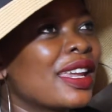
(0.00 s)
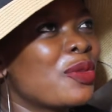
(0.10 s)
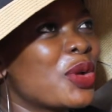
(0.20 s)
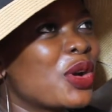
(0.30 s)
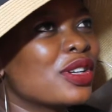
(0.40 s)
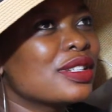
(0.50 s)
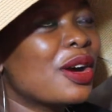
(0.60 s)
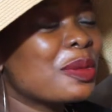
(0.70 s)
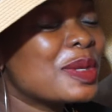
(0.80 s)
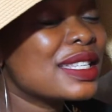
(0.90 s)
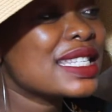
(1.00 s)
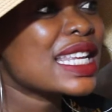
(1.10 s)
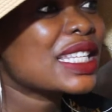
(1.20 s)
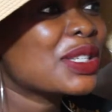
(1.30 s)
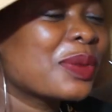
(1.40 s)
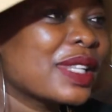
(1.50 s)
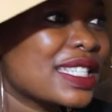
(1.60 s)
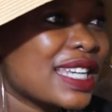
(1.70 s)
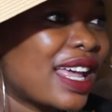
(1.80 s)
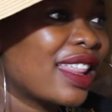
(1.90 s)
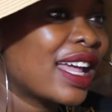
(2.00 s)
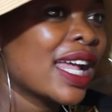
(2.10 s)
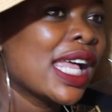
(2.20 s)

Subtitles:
We got obsessed with each other.